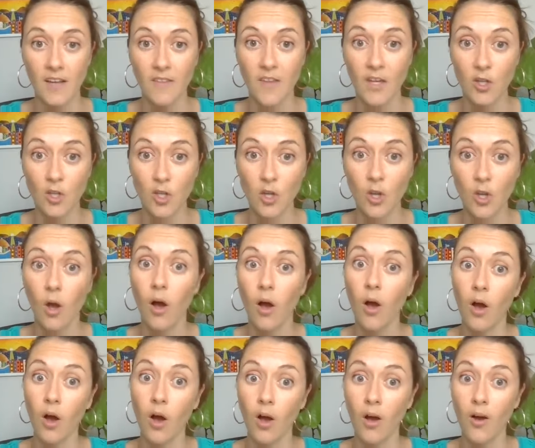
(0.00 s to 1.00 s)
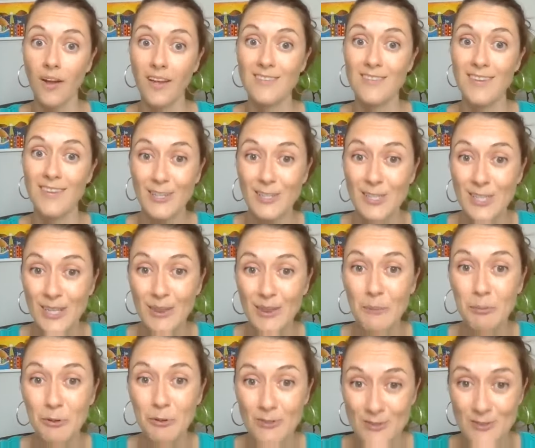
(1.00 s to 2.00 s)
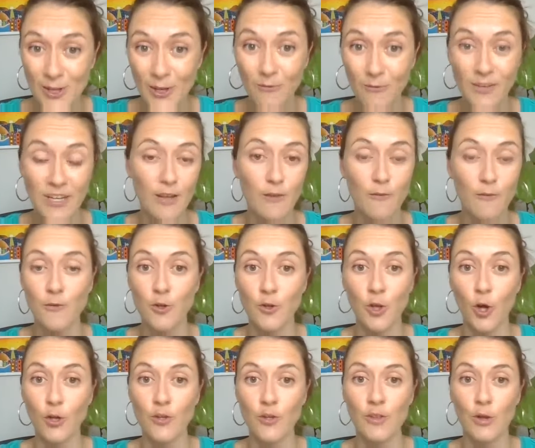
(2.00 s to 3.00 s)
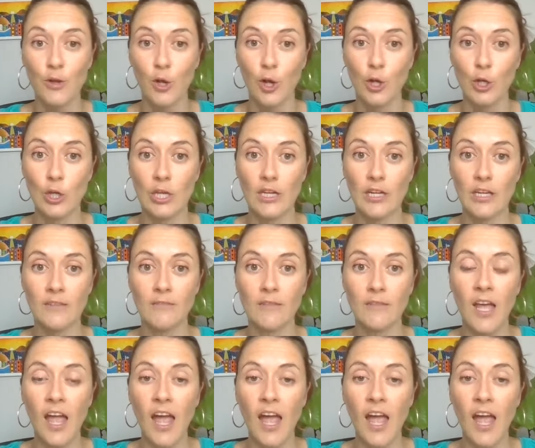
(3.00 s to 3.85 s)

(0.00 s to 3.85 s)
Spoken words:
And then you go, oh, it's actually the preservative, not the coconut.